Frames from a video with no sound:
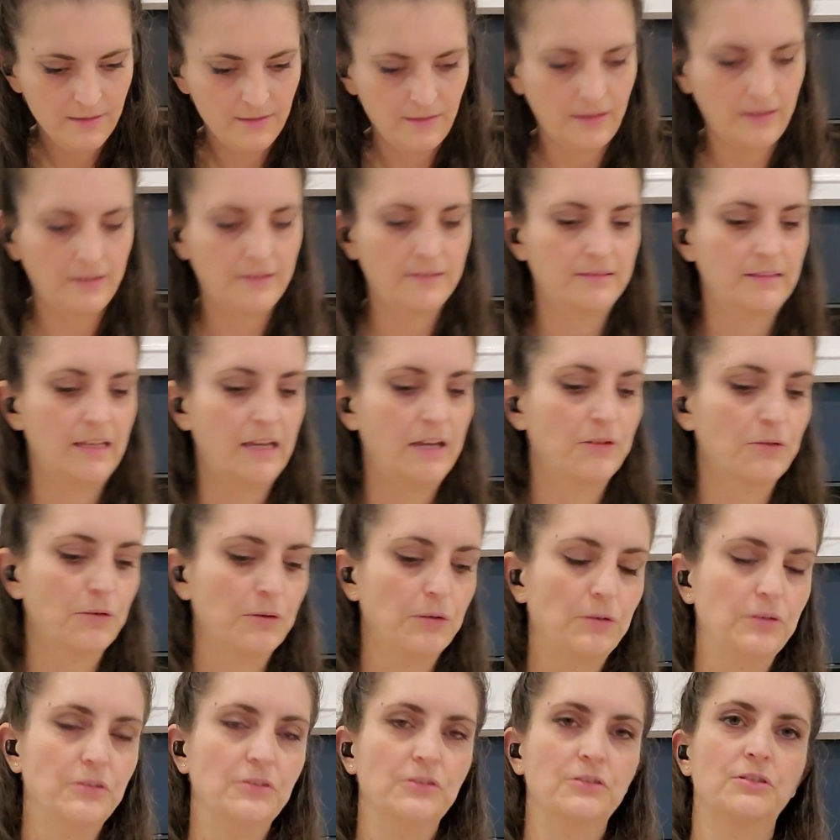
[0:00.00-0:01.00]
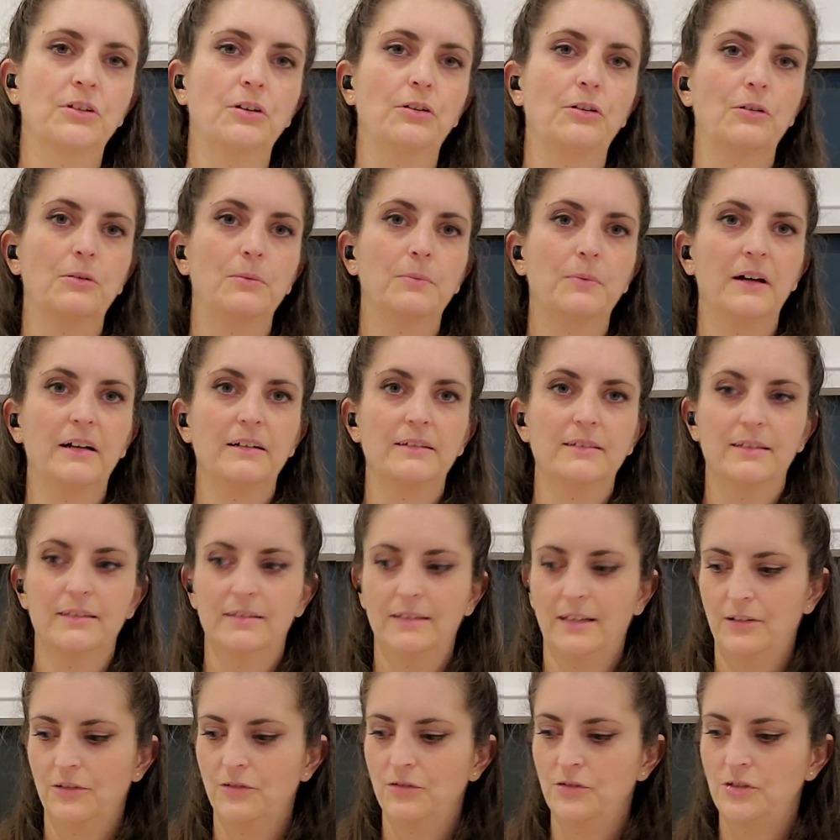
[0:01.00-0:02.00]
like sacral and solar plexus
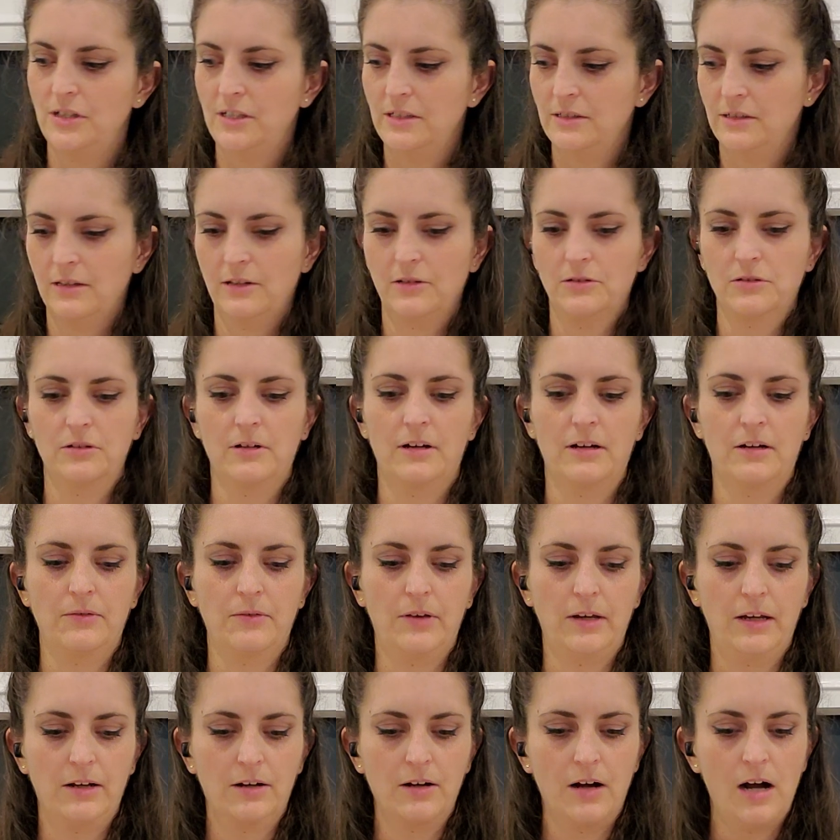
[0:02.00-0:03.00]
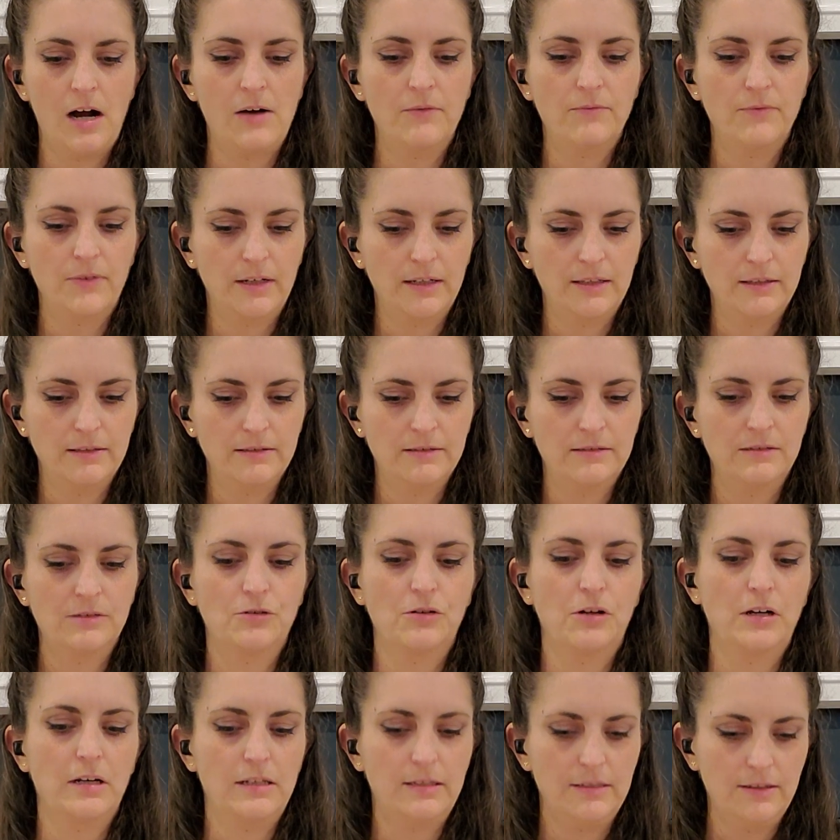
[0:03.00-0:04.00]
energy. So there's a lot of like confidence,
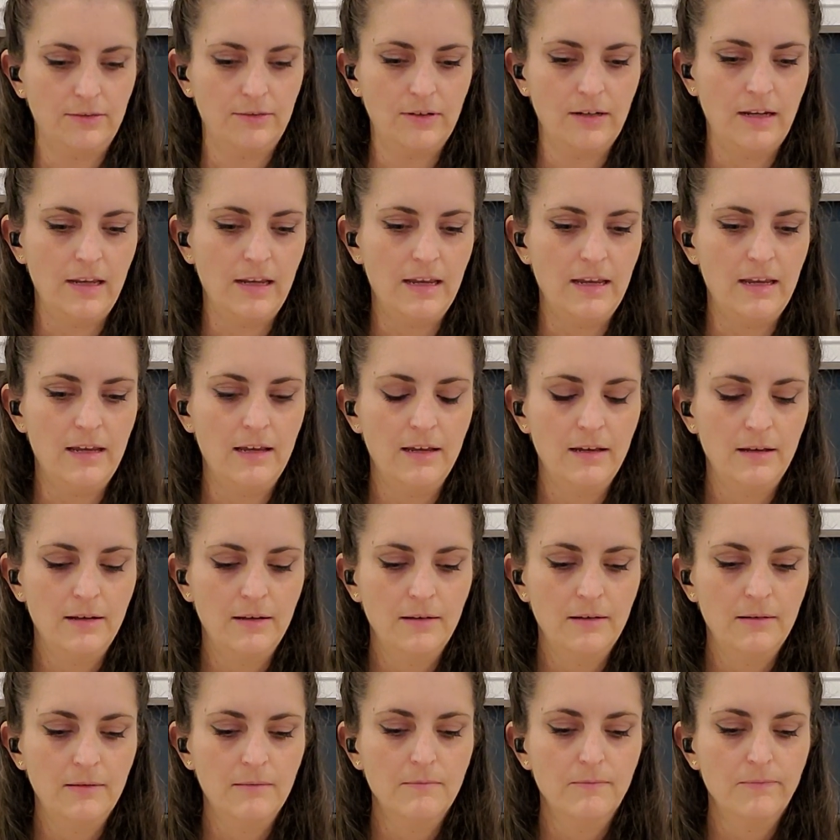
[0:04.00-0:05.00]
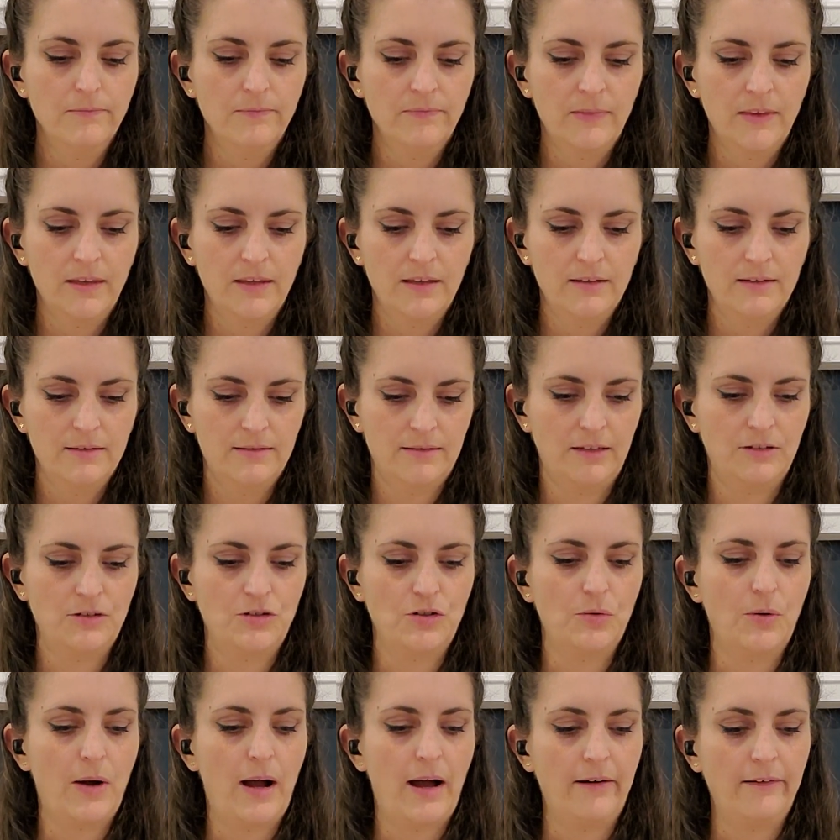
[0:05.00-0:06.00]
creativity,
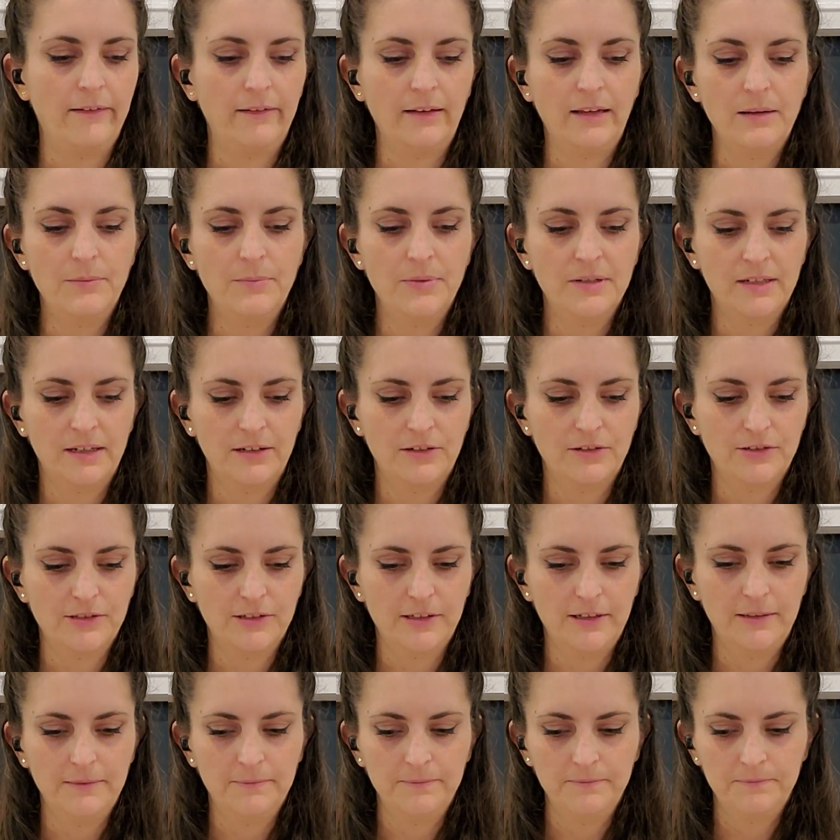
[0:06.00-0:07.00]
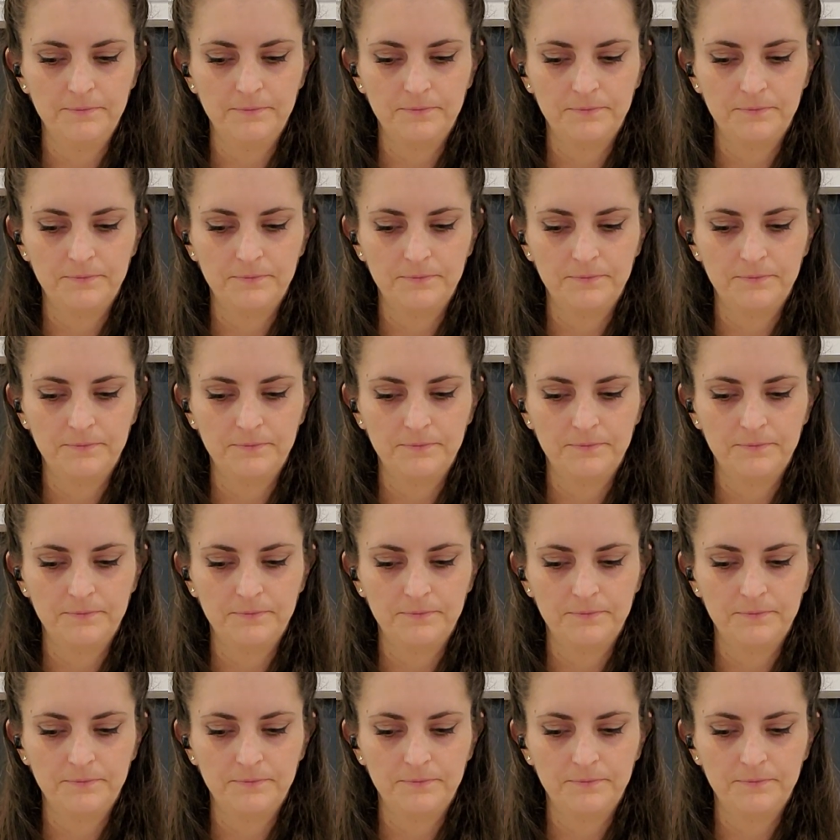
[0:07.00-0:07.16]
sensuality potentially.